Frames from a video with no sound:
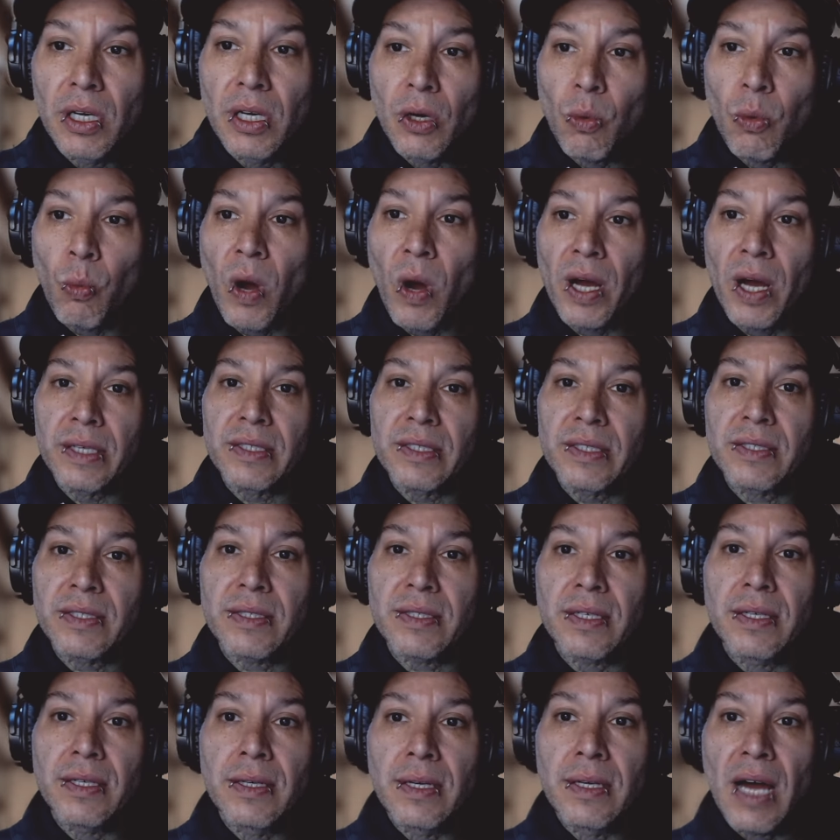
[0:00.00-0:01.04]
was
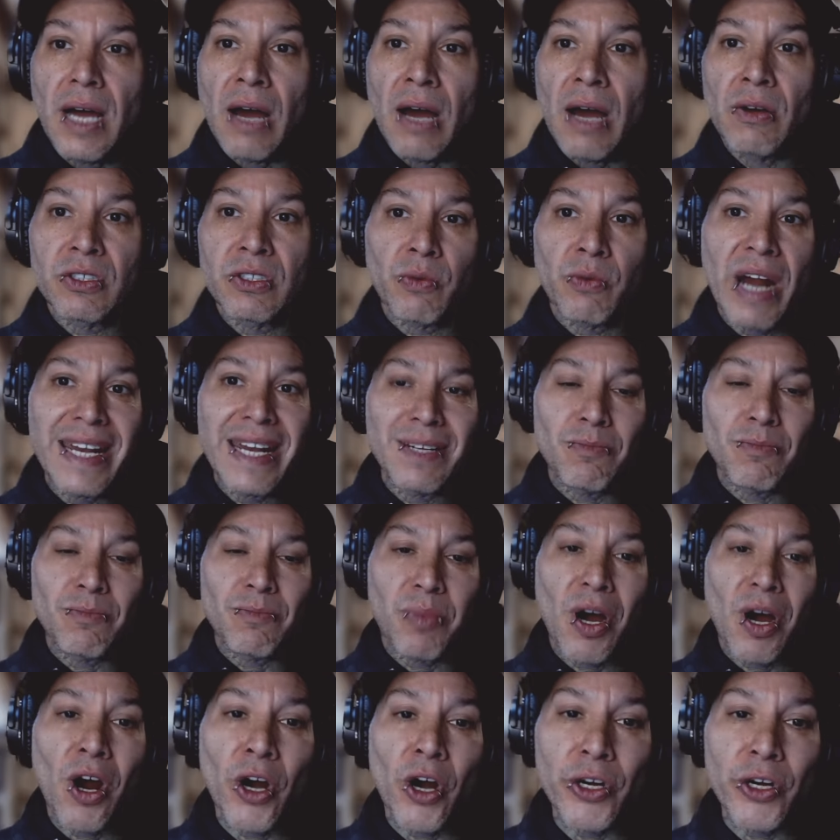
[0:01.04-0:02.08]
I was writing
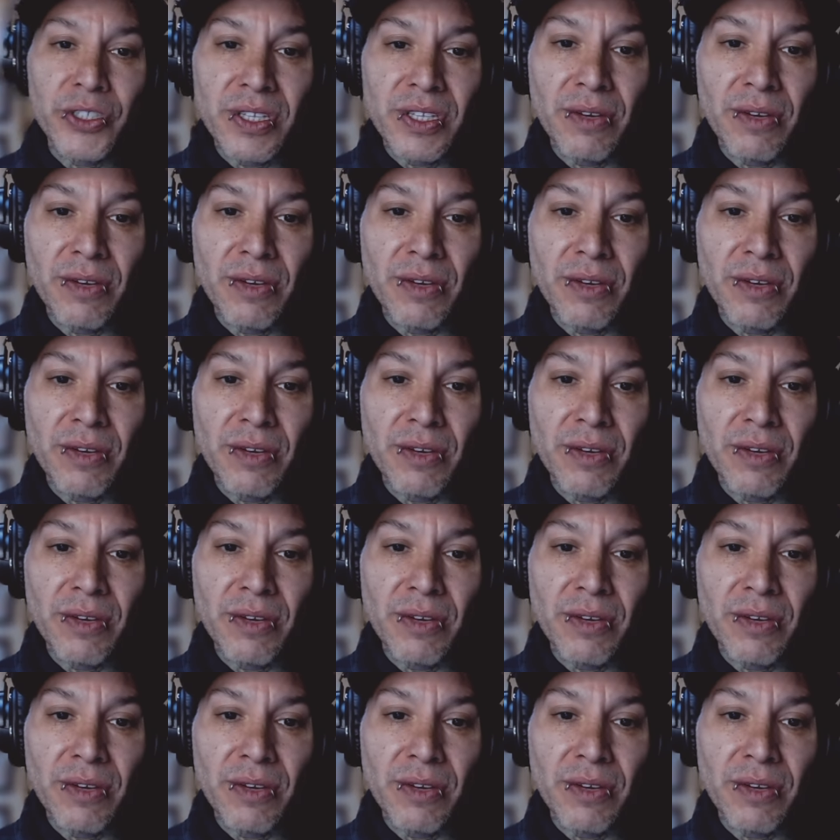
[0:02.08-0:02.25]
parts